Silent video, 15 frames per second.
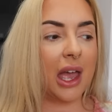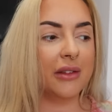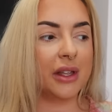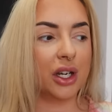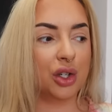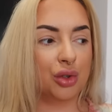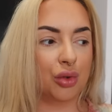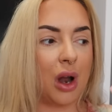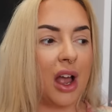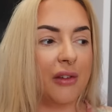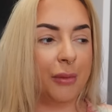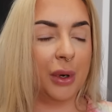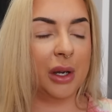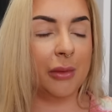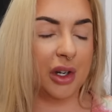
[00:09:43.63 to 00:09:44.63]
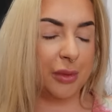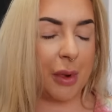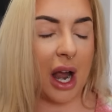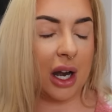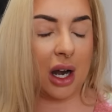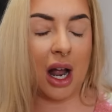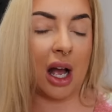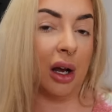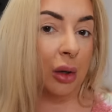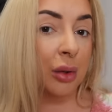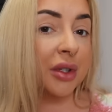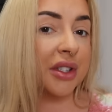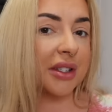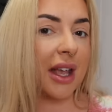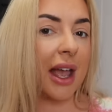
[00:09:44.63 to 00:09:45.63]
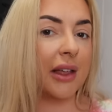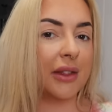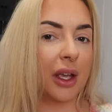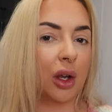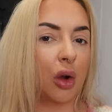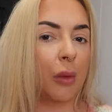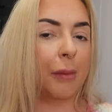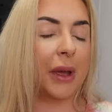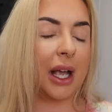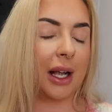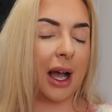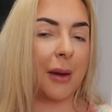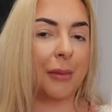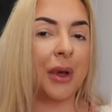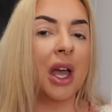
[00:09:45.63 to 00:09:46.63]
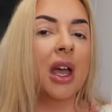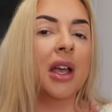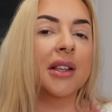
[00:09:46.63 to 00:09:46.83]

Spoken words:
and then drive pretty much by our house and then go pick up